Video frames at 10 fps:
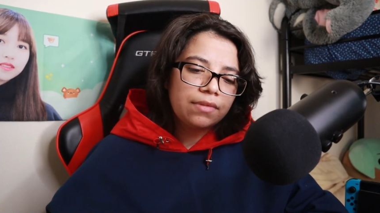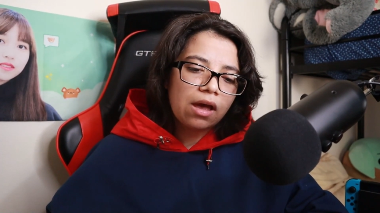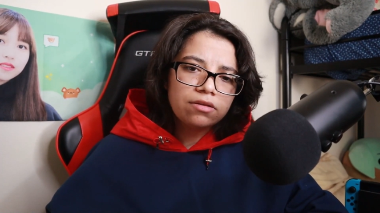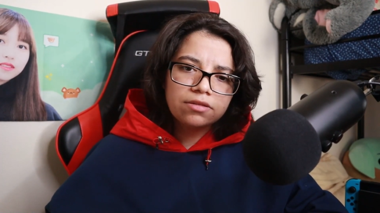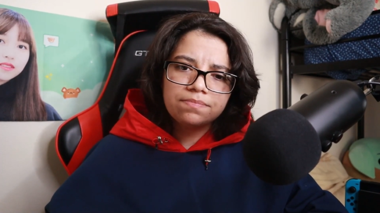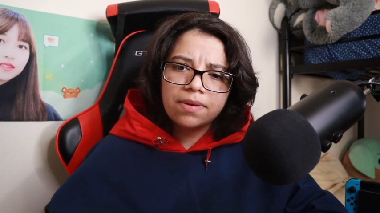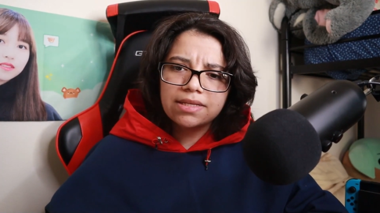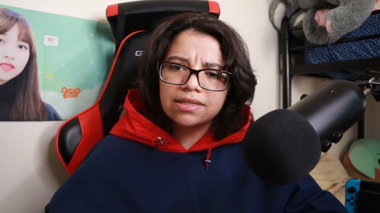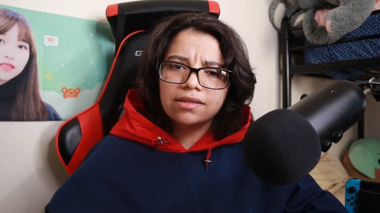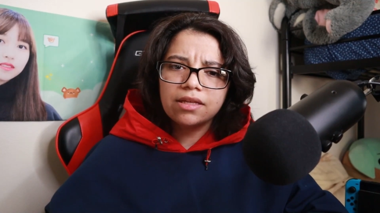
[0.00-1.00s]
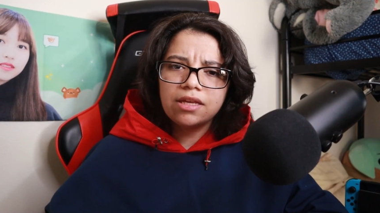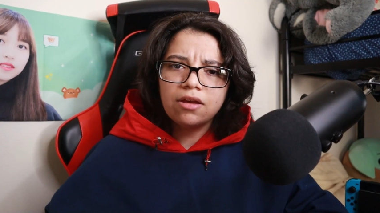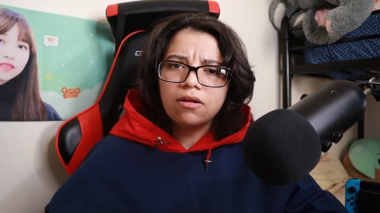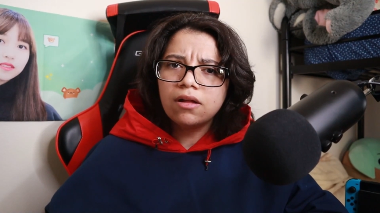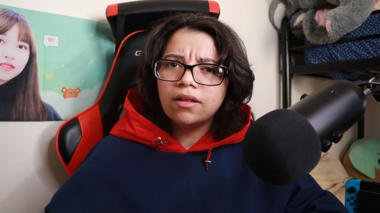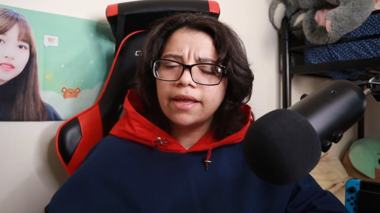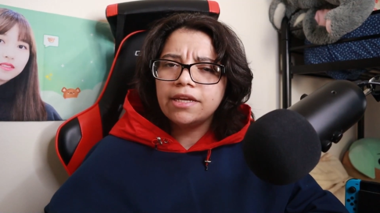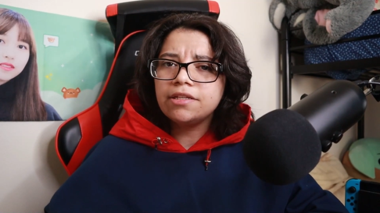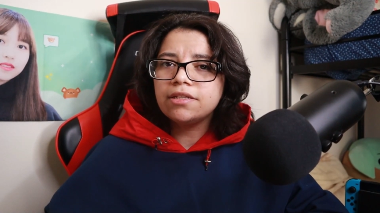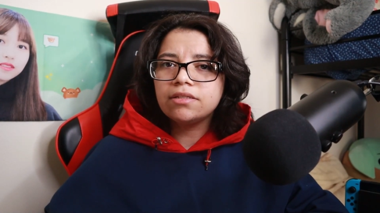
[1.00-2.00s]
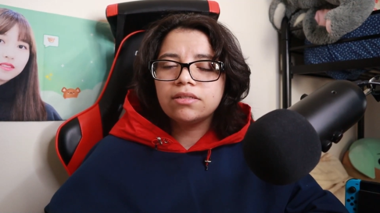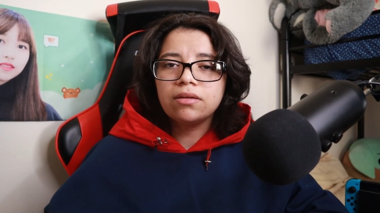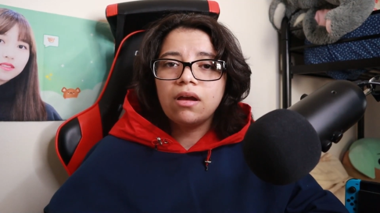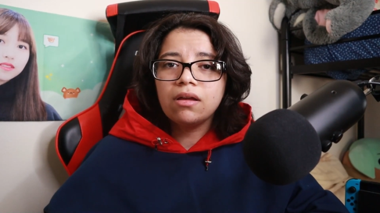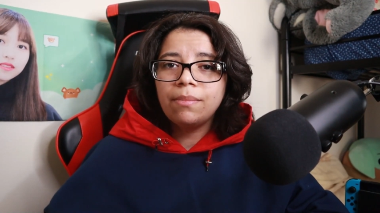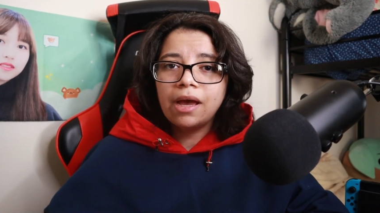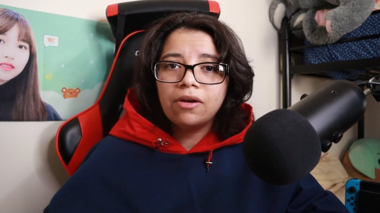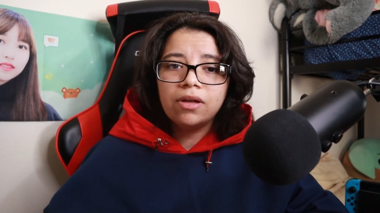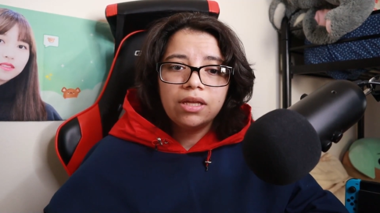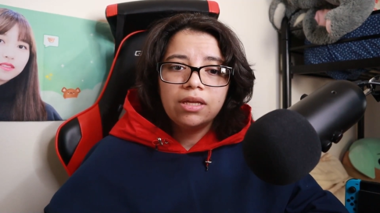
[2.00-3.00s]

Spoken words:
that's basically all I needed to talk about.